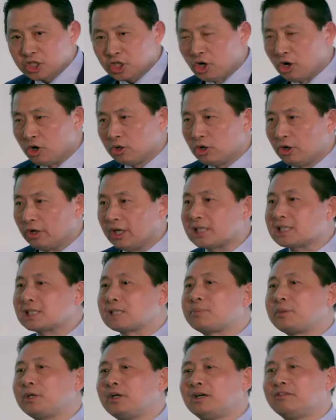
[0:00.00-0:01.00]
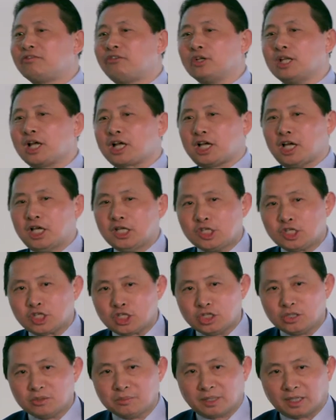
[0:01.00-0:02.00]
total experience for the
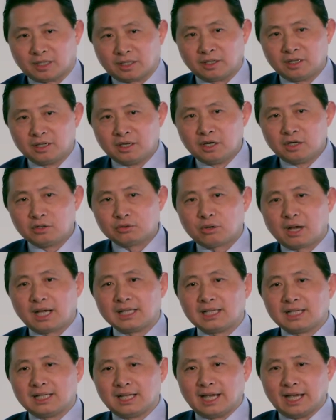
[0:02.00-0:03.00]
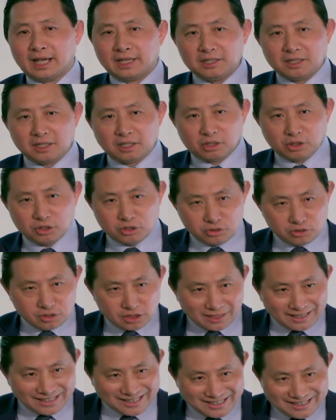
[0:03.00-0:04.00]
consumer, rather than, you know,
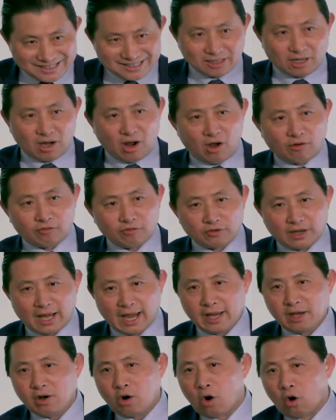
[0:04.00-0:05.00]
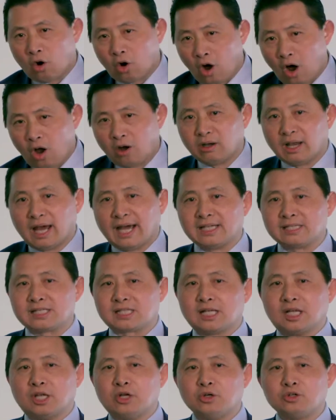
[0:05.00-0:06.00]
using either offline or online
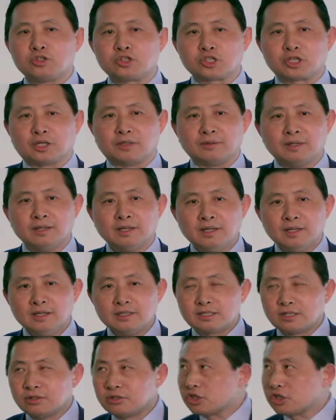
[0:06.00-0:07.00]
solution. So